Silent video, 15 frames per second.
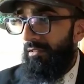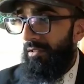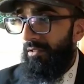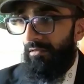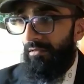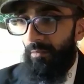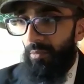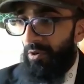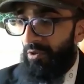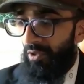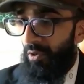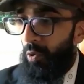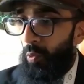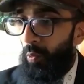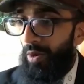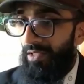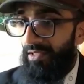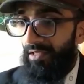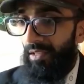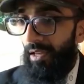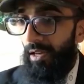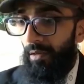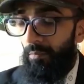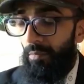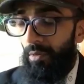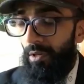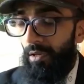the person who wants to help